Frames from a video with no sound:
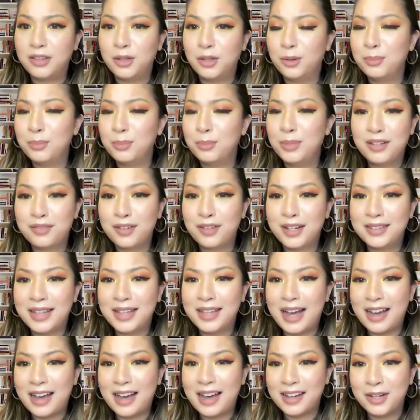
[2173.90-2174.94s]
don't be afraid
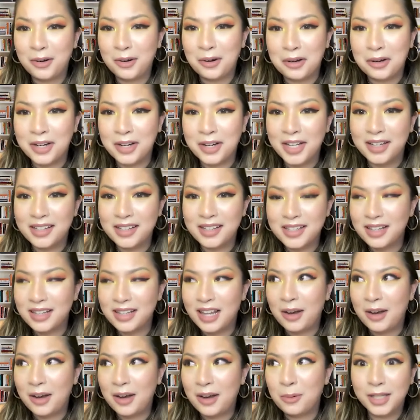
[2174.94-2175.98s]
to ask your audience,
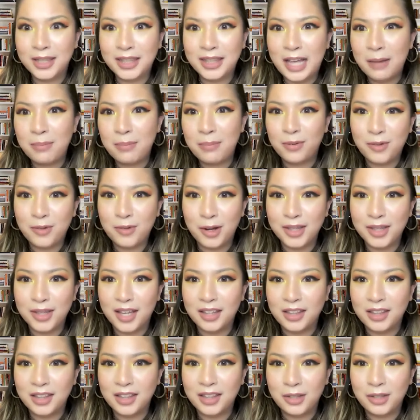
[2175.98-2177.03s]
like what type of
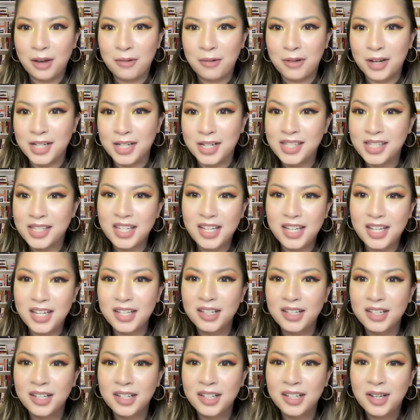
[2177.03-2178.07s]
content do they want to see?
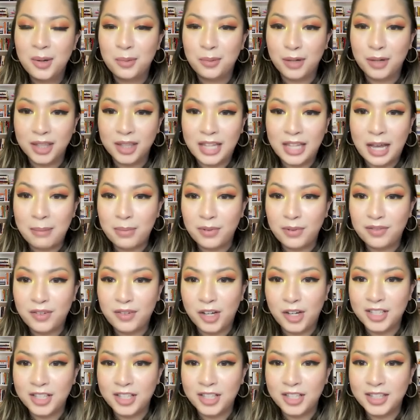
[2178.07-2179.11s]
What type of
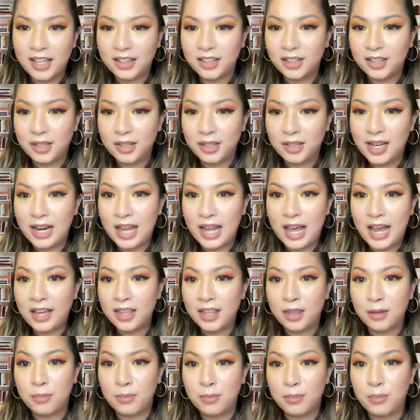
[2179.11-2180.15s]
content do they
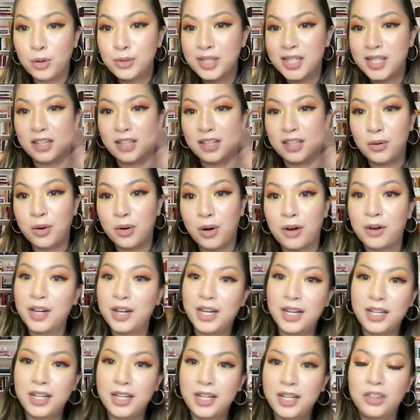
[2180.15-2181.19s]
like the most that you
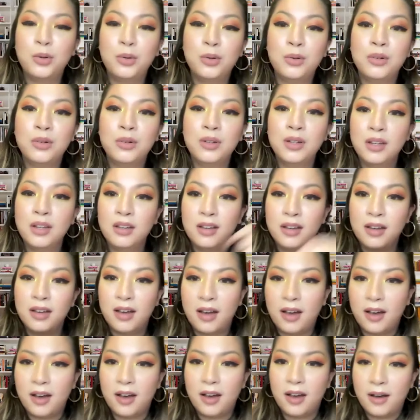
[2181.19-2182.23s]
already do?
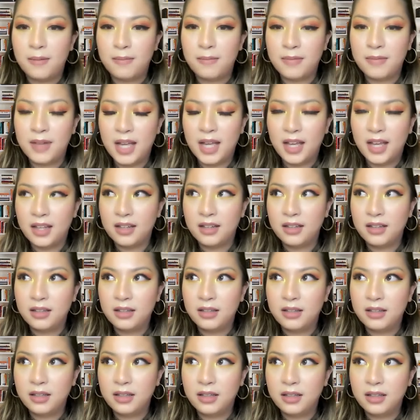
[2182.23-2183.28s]

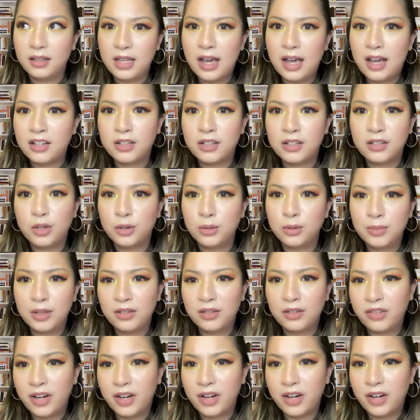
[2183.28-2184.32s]
And yeah, don't be
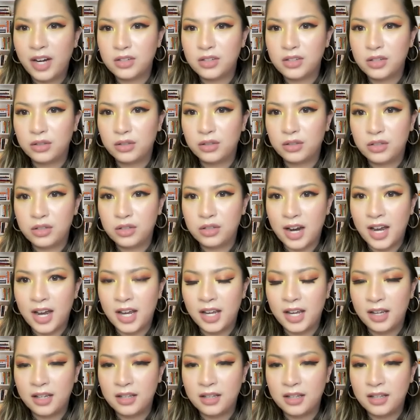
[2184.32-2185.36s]
afraid also to
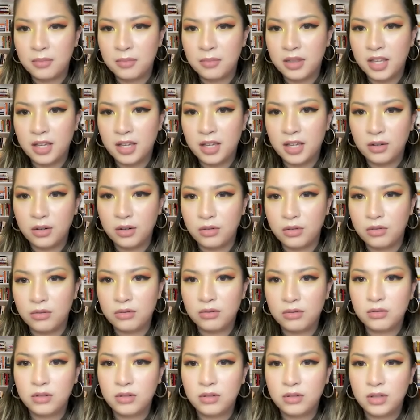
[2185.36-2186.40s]
try something
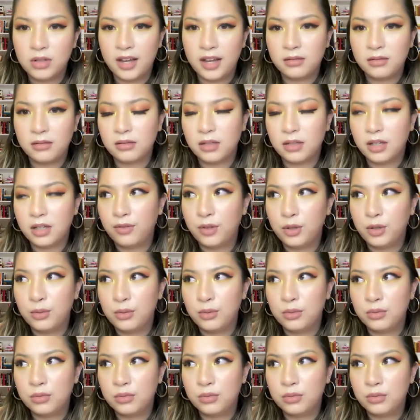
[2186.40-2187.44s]
new. Like if
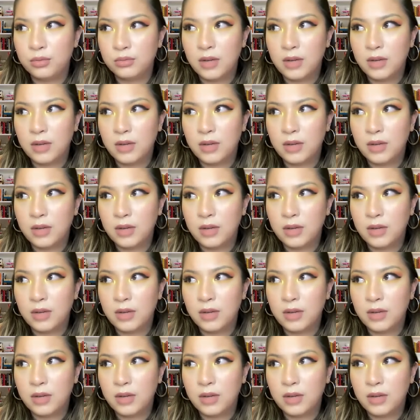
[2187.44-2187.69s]
you're